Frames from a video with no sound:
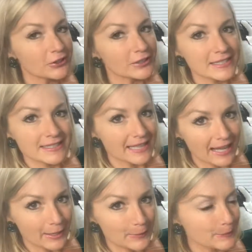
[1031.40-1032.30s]
is
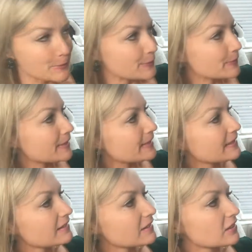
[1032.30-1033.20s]
not a
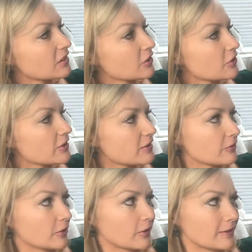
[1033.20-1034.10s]
moose.
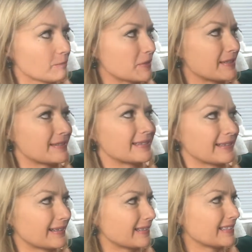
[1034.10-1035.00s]
Christopher Columbus did
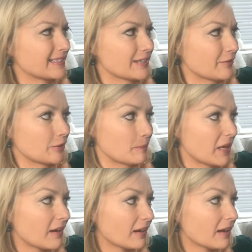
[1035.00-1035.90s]
not discover
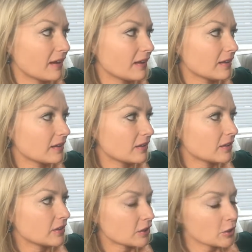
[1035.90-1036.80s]
America.
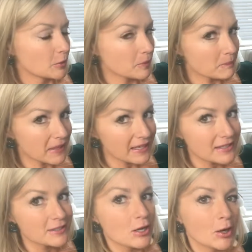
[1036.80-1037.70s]
Human
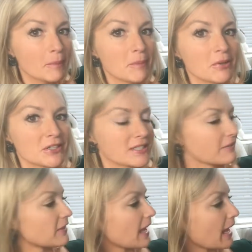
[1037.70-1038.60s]
beings are members
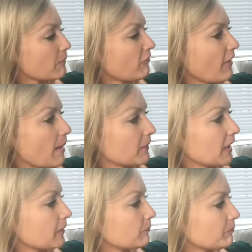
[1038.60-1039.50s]
of the ape
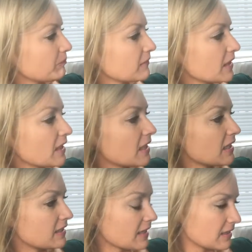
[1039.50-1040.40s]
family.
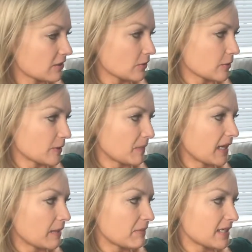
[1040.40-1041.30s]
Dinosaurs
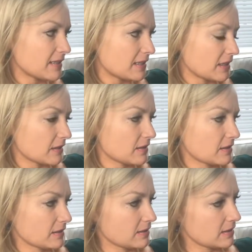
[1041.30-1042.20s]
became extinct
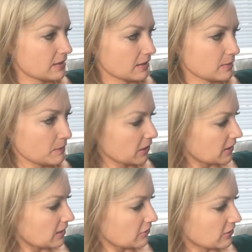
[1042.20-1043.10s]
66
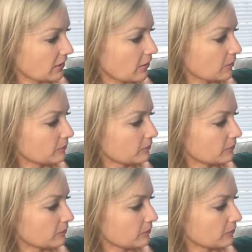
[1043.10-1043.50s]
million years ago.